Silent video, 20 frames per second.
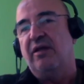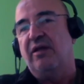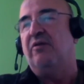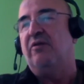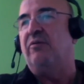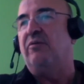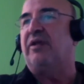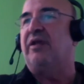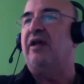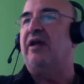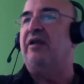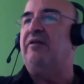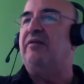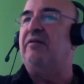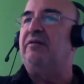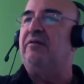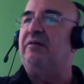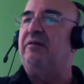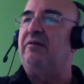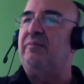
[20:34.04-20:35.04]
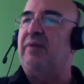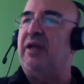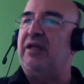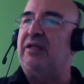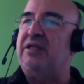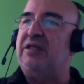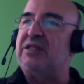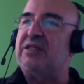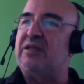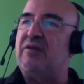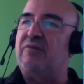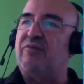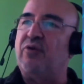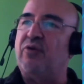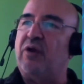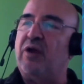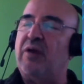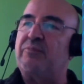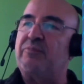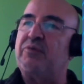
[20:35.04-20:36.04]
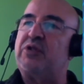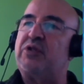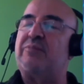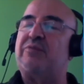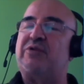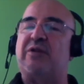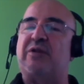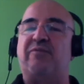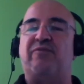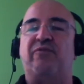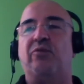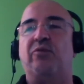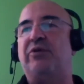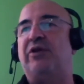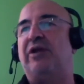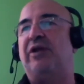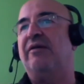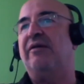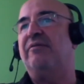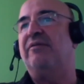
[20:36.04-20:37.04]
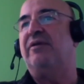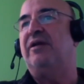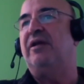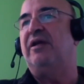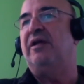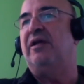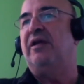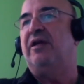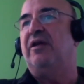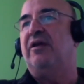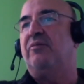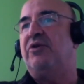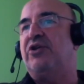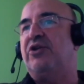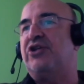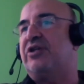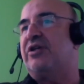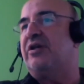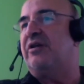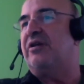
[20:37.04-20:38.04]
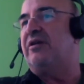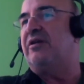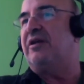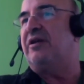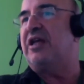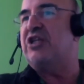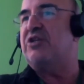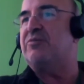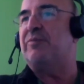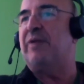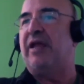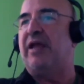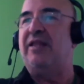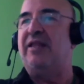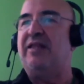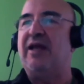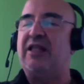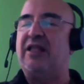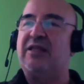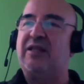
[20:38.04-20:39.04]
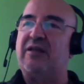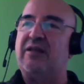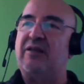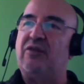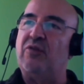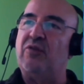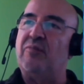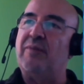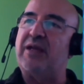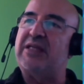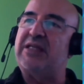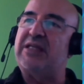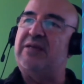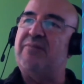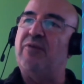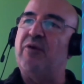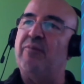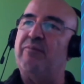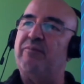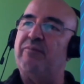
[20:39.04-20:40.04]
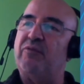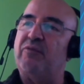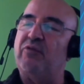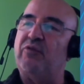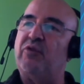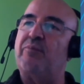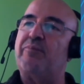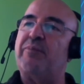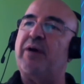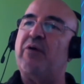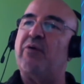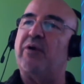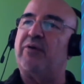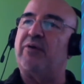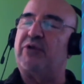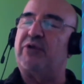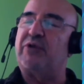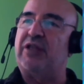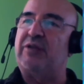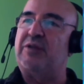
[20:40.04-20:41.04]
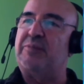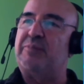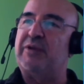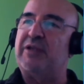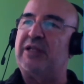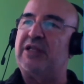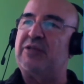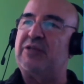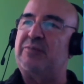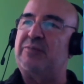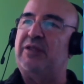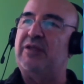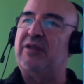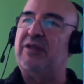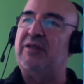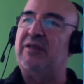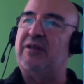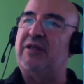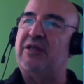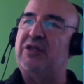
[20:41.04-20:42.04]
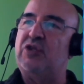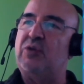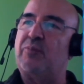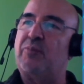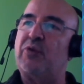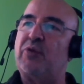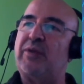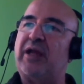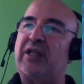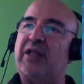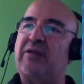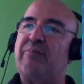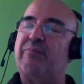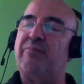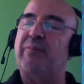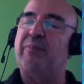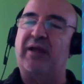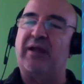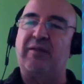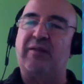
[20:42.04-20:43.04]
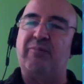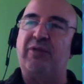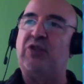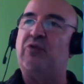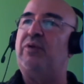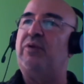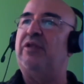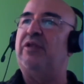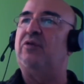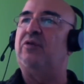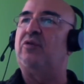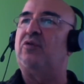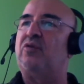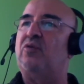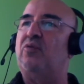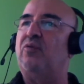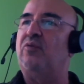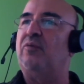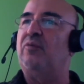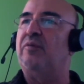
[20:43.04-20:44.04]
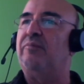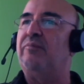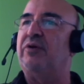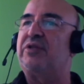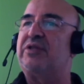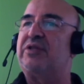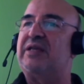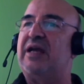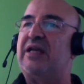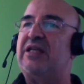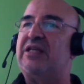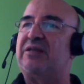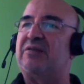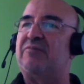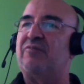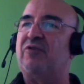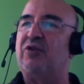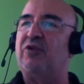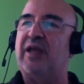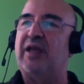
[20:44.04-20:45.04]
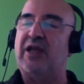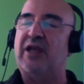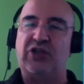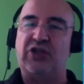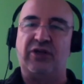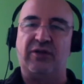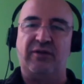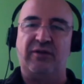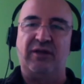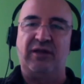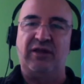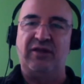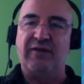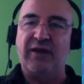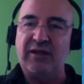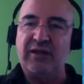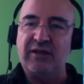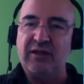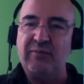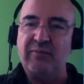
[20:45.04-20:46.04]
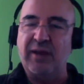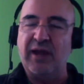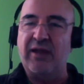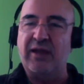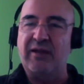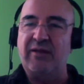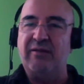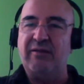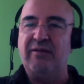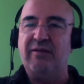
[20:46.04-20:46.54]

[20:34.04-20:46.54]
we can make this approximate formula, which explains that the maximum of the power which can be transmitted is the product between the two both sides voltage divided by